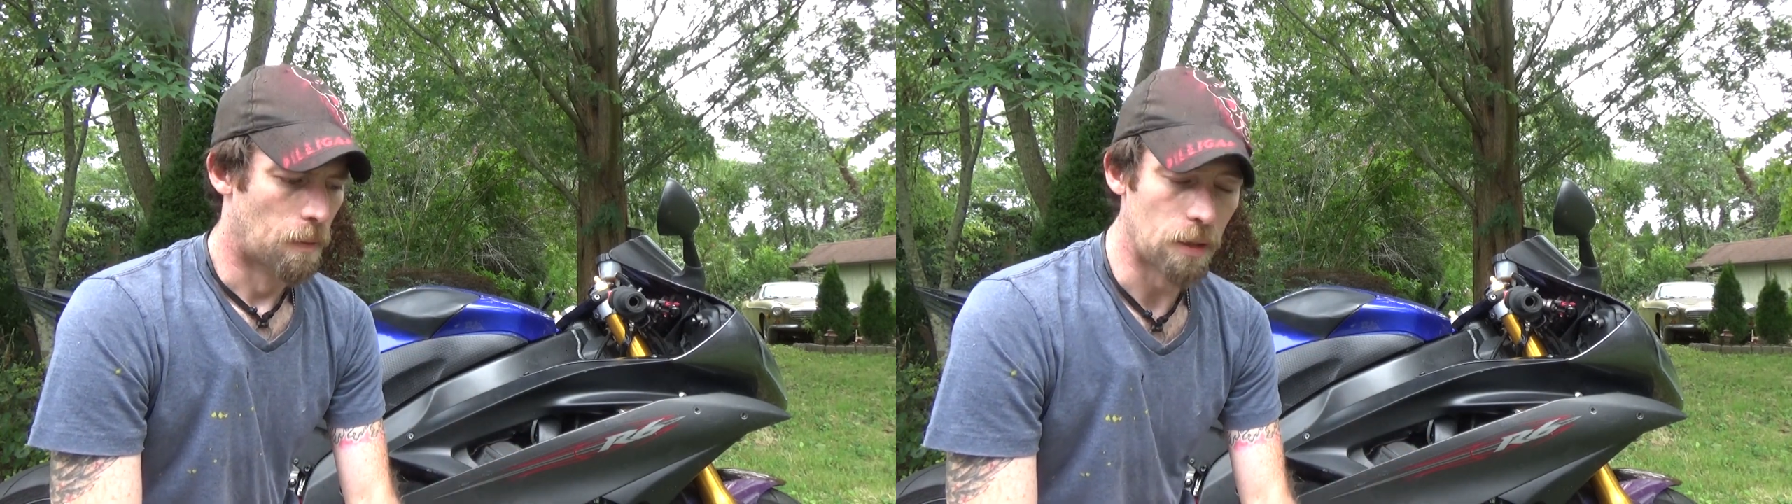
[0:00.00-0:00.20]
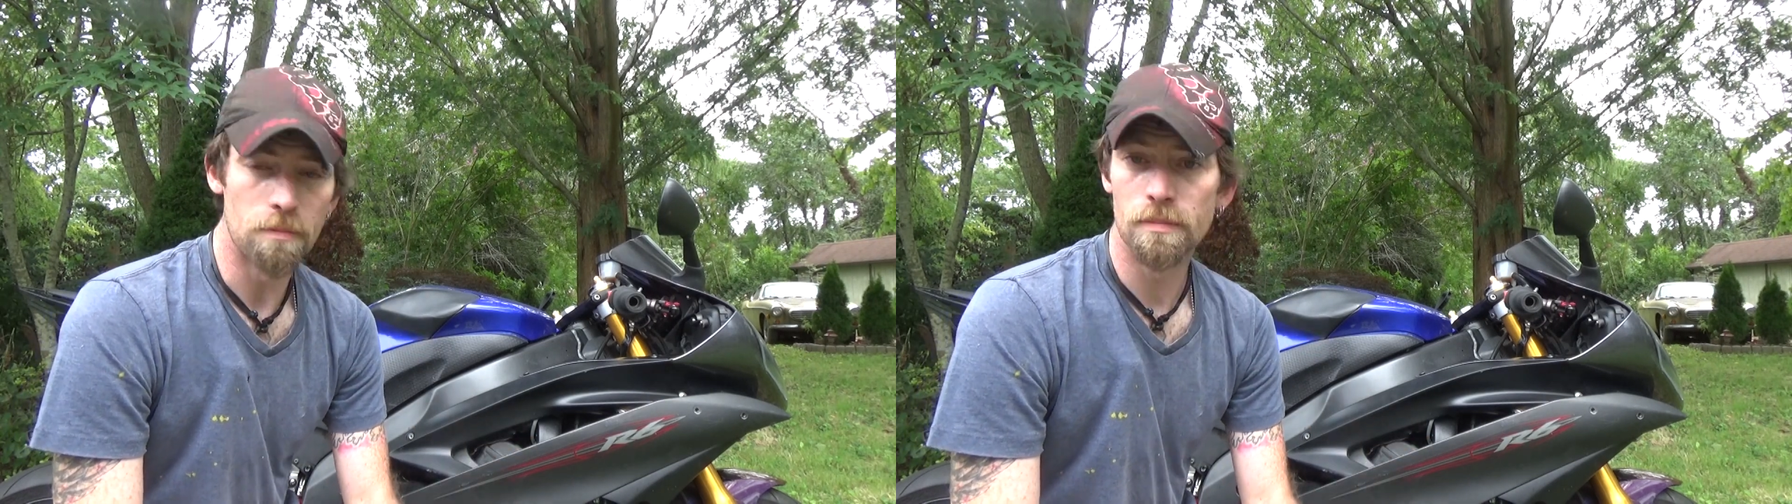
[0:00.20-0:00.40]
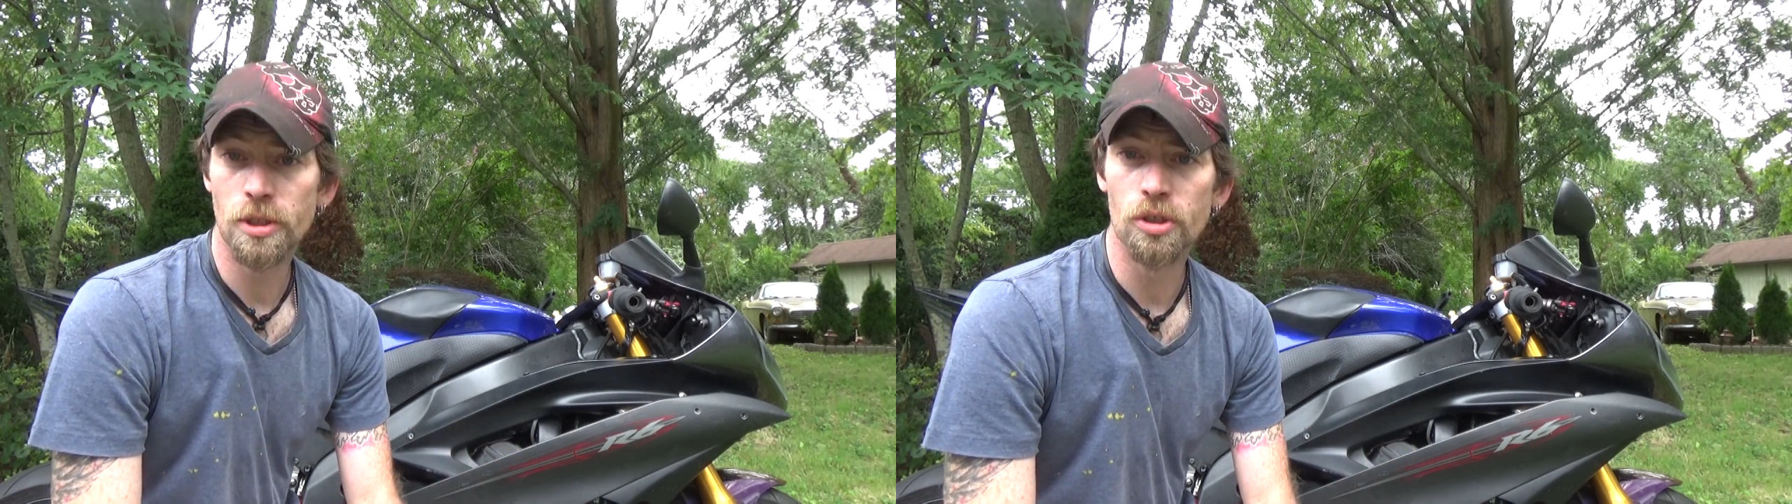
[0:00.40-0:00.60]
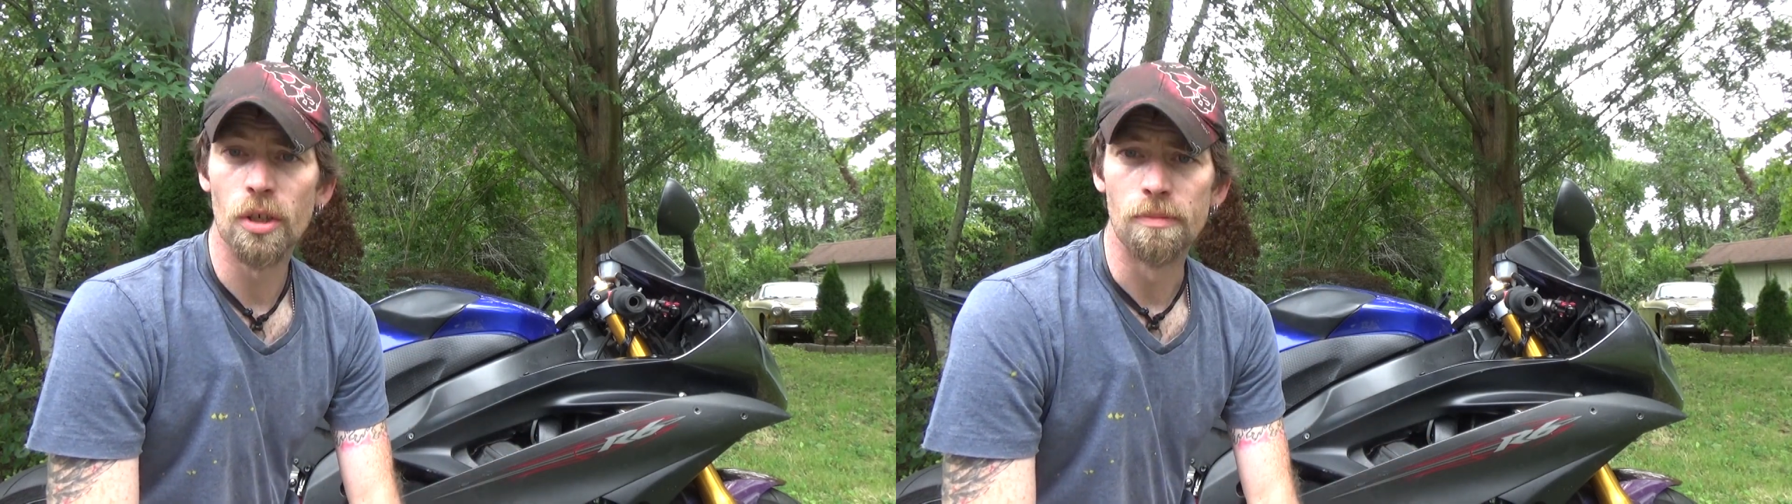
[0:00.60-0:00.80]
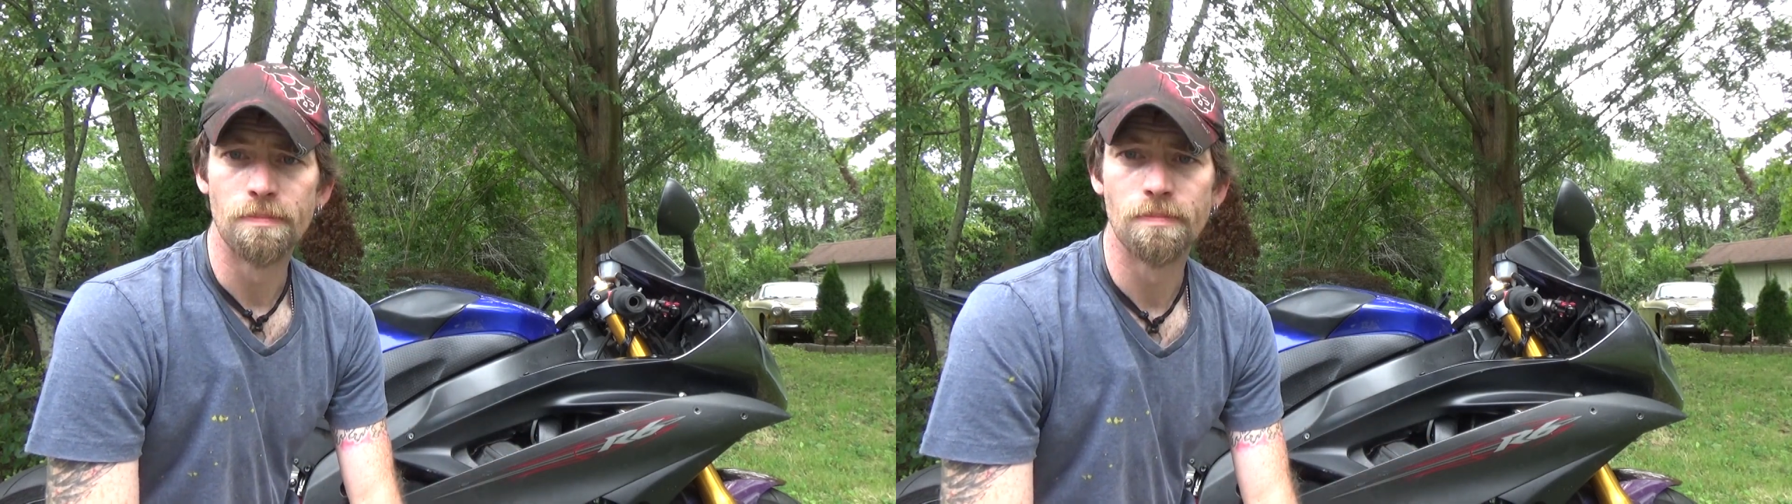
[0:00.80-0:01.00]
Well, it's
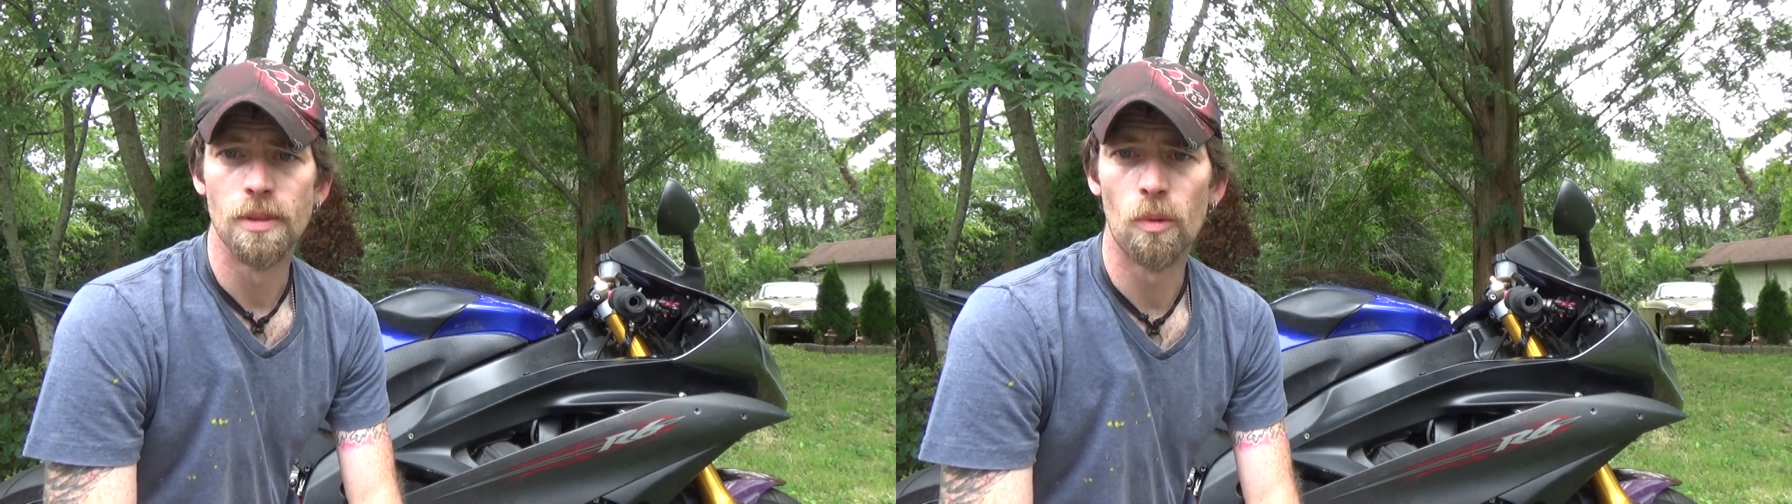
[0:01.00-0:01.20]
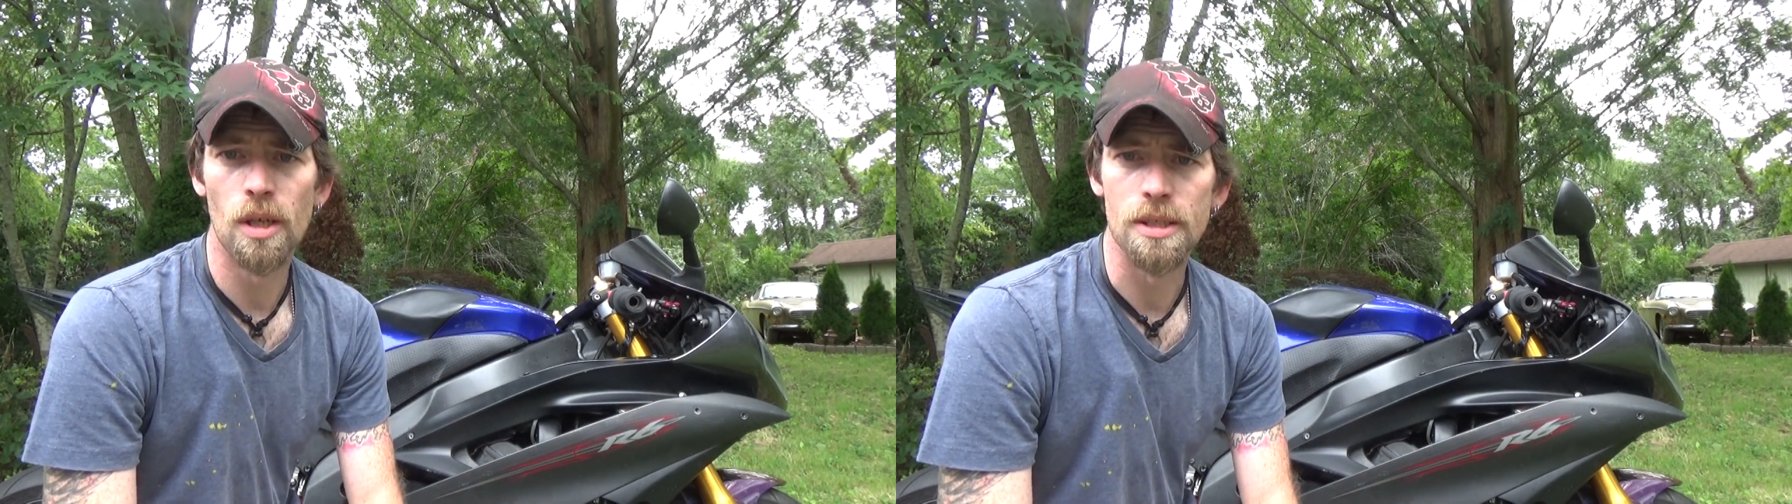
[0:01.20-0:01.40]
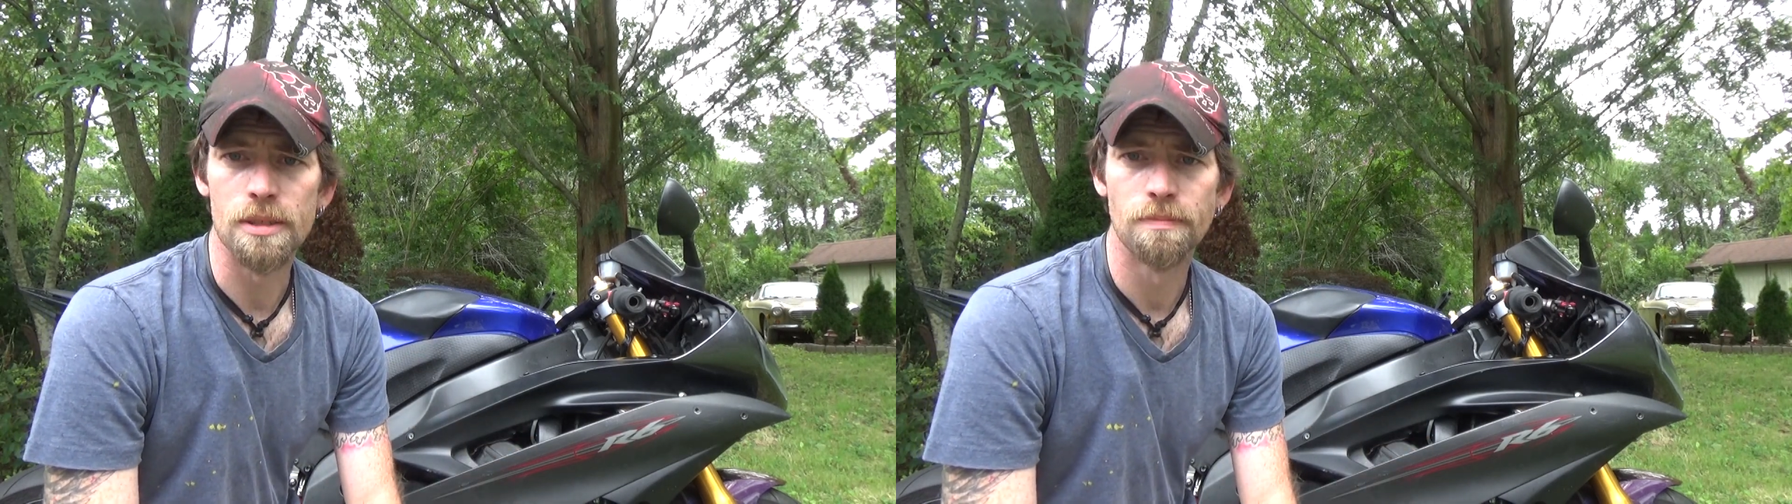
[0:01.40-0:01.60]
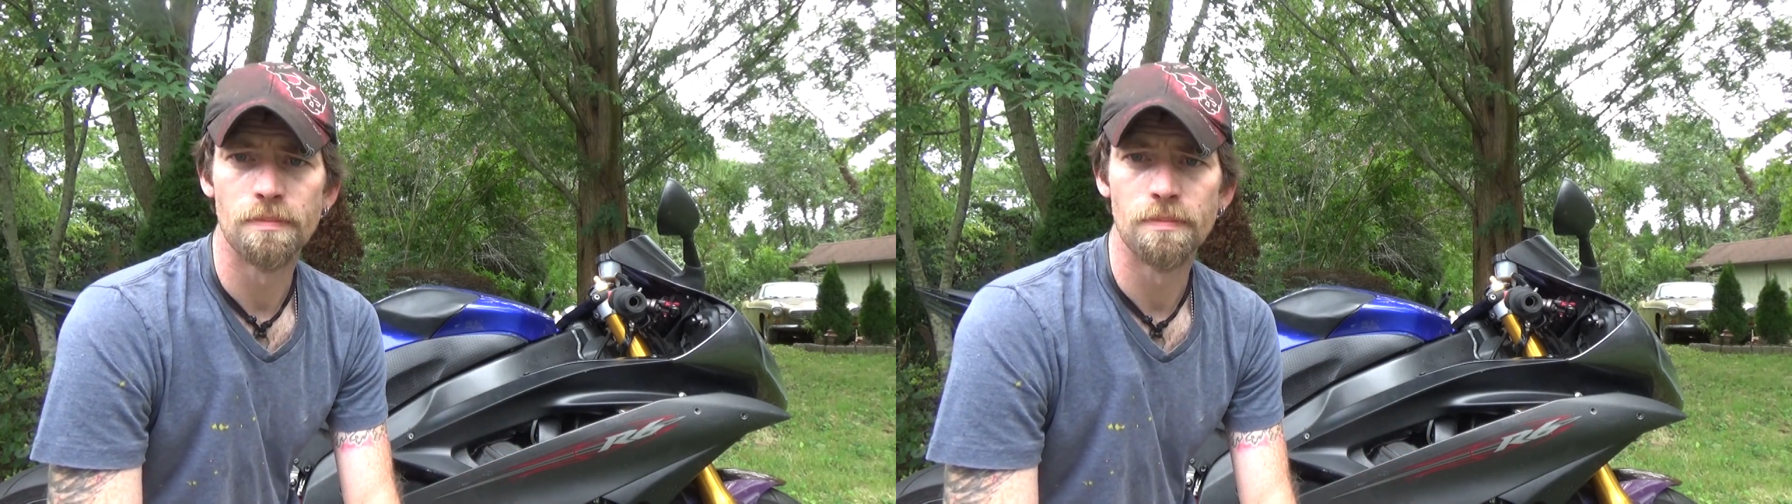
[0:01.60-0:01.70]
true, it was.